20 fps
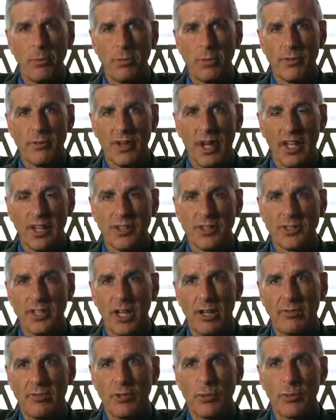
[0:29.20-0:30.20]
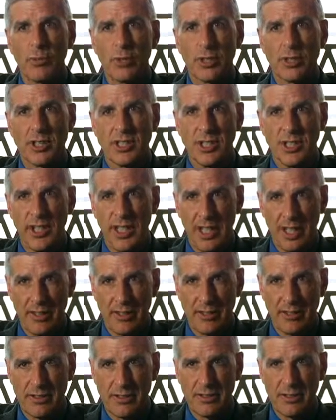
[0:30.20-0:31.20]
Providers have to work
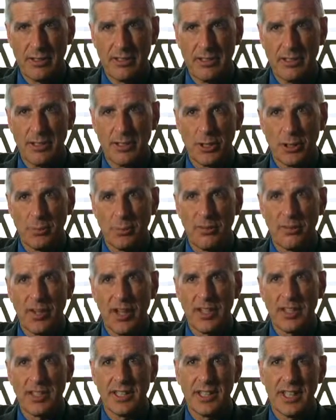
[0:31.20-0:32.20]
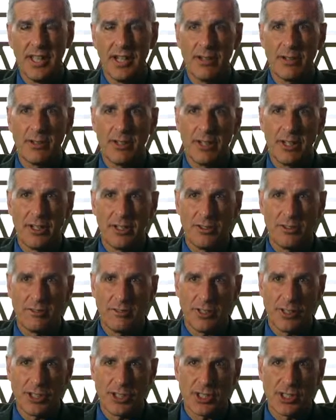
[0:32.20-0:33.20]
together to provide the care in an
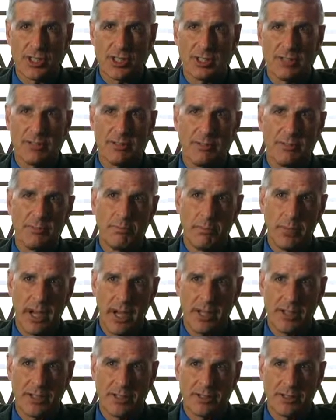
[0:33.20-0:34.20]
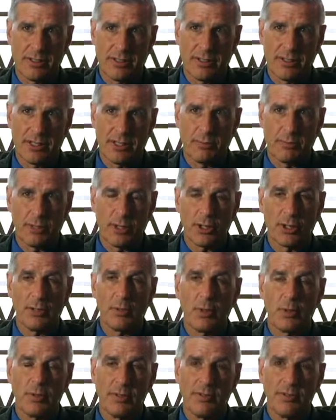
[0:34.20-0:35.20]
efficient manner compared to
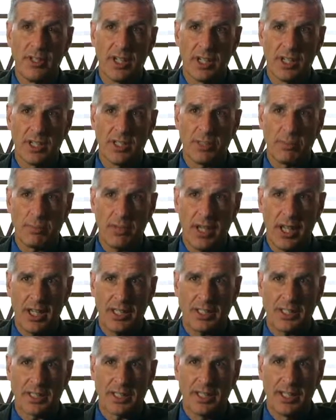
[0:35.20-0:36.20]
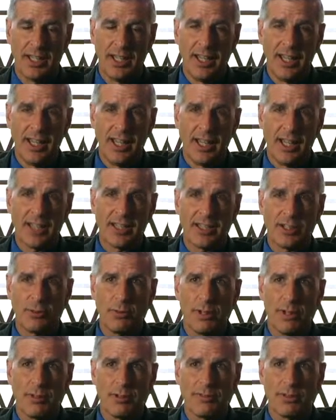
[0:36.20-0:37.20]
what we've done in the past. I think
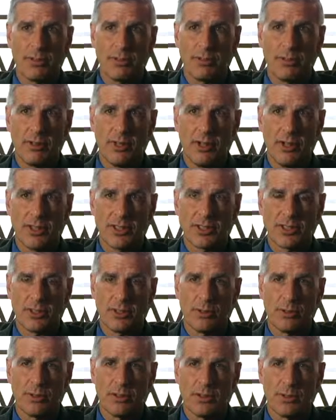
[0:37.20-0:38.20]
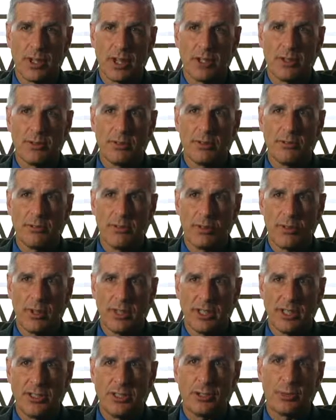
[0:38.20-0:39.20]
we have to also try to
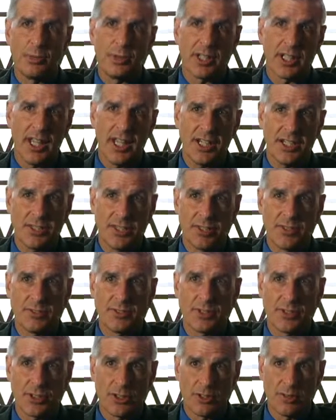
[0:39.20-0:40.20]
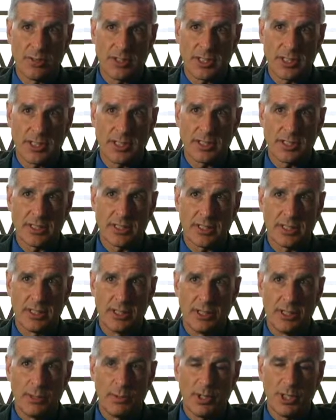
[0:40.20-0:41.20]
avoid duplication of services
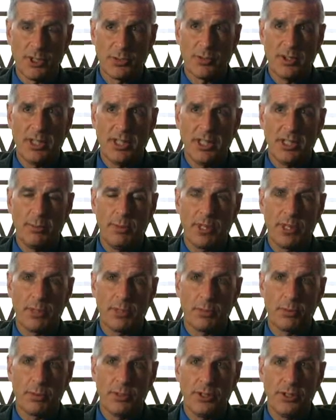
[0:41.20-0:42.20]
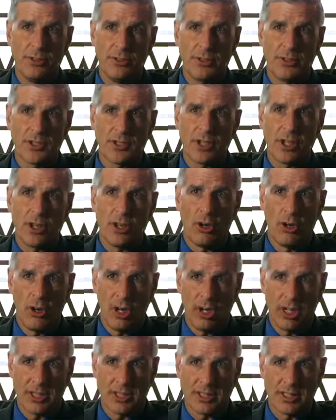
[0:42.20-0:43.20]
because we need to be able to reduce the
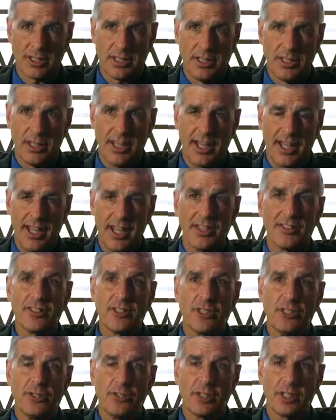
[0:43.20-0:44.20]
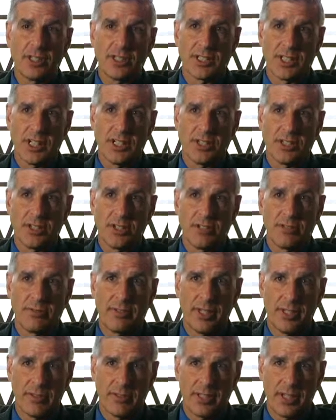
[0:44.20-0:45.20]
cost and the utilization of
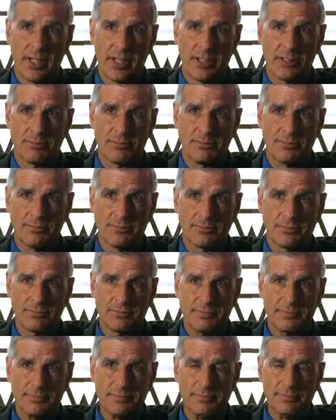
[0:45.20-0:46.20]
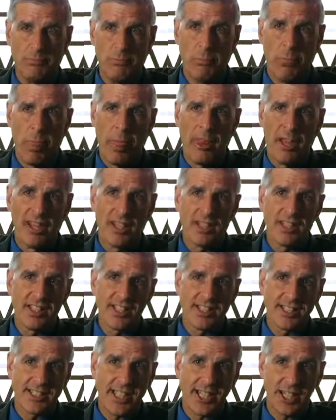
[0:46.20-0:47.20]
healthcare.
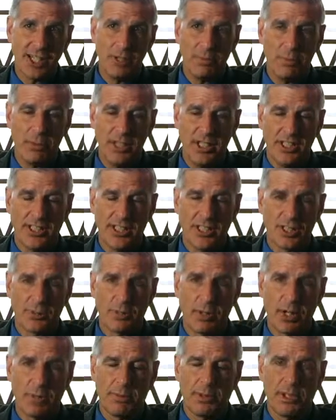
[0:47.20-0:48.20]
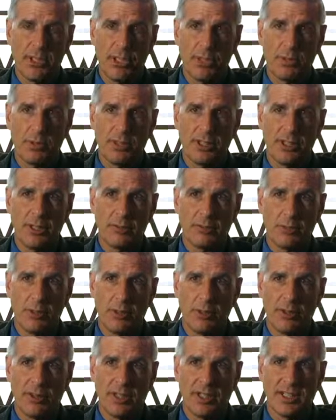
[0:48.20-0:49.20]
The second piece that's probably equally
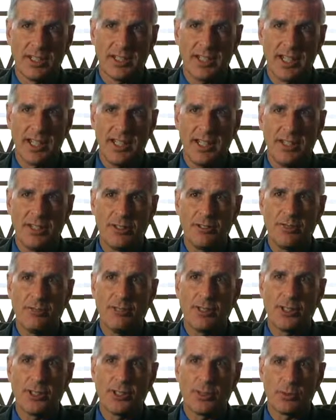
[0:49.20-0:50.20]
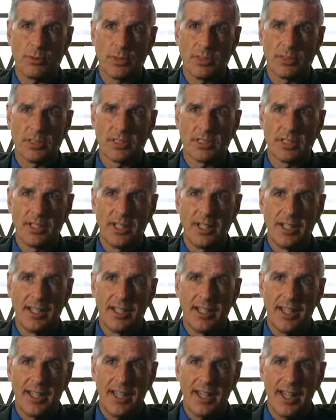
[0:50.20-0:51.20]
important is that individuals
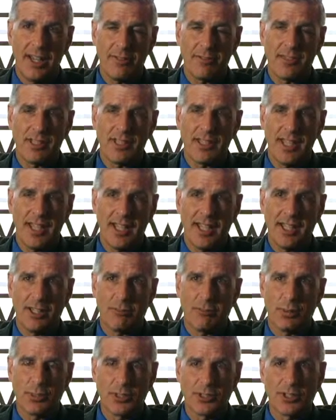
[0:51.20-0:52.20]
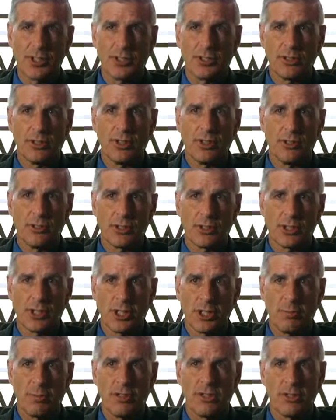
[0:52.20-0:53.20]
have to take personal
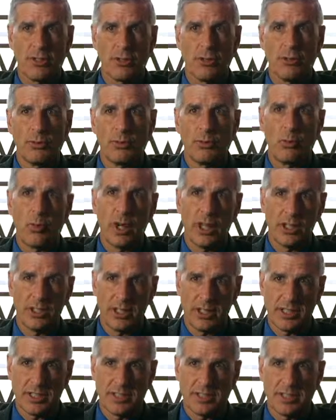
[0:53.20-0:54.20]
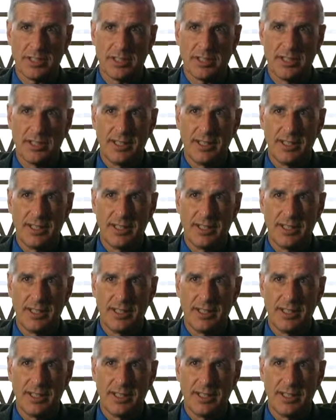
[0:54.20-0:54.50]
ownership in their own wellness.